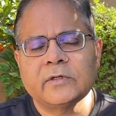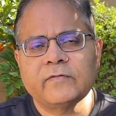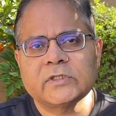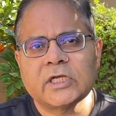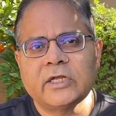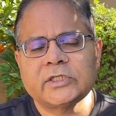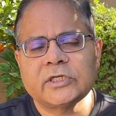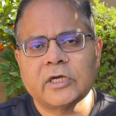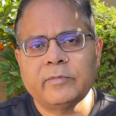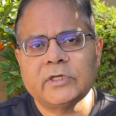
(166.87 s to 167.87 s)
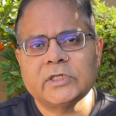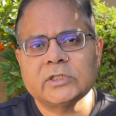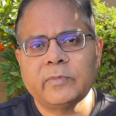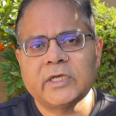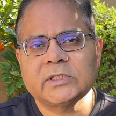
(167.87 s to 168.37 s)
of the selection committee is
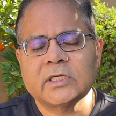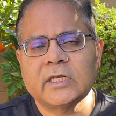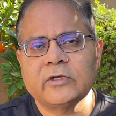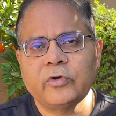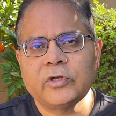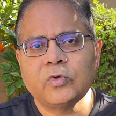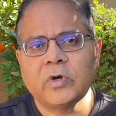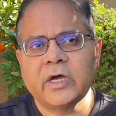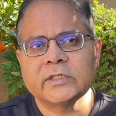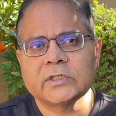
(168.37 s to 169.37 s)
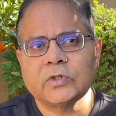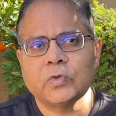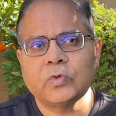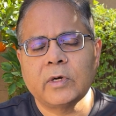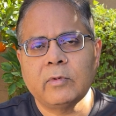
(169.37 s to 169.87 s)
basically going to ask
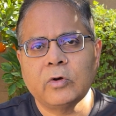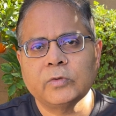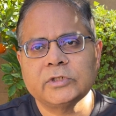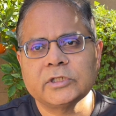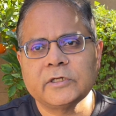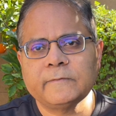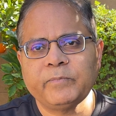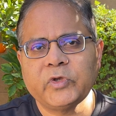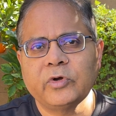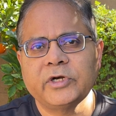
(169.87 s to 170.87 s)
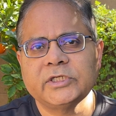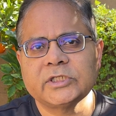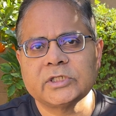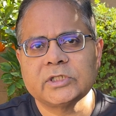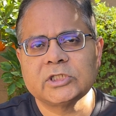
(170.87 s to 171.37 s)
you about your
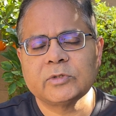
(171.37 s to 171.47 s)
research,